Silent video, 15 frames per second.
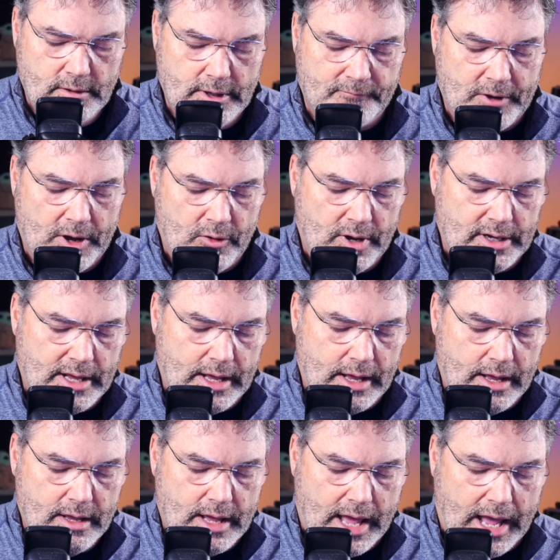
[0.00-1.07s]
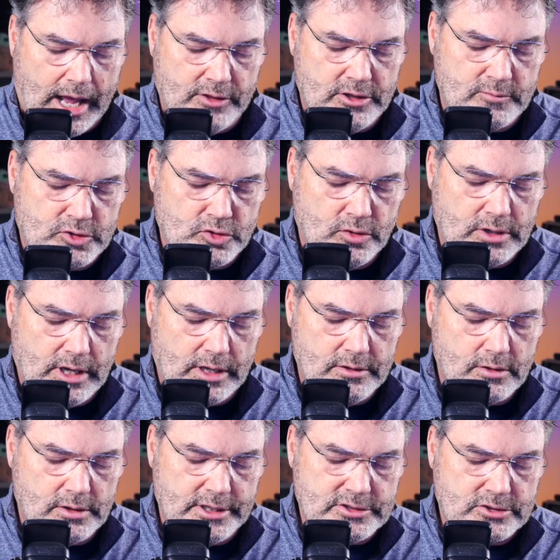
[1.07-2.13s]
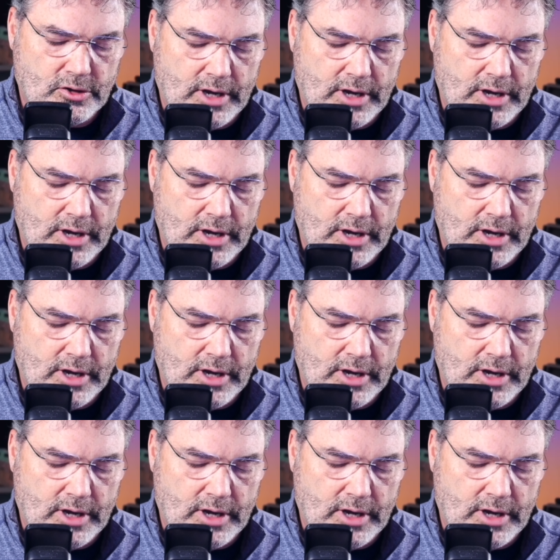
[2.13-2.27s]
If I want to add them to another list